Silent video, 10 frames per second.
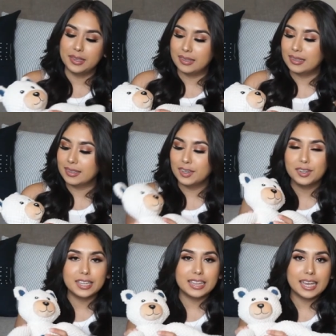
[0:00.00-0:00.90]
This is
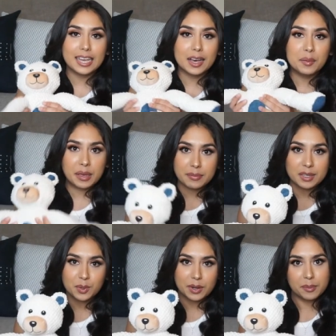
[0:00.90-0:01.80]
literally like a baby
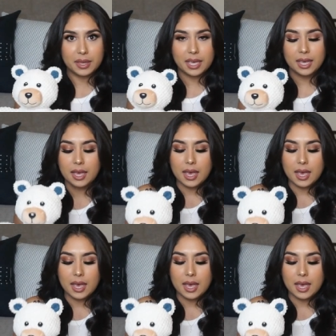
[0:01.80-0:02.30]
toy to me.